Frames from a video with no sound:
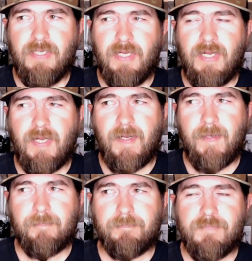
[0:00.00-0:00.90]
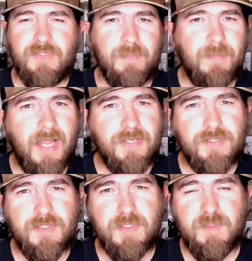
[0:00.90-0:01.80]
Um, some guys
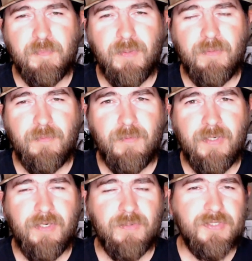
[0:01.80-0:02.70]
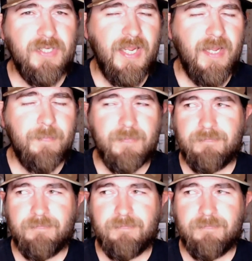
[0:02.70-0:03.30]
use a split ring or snap.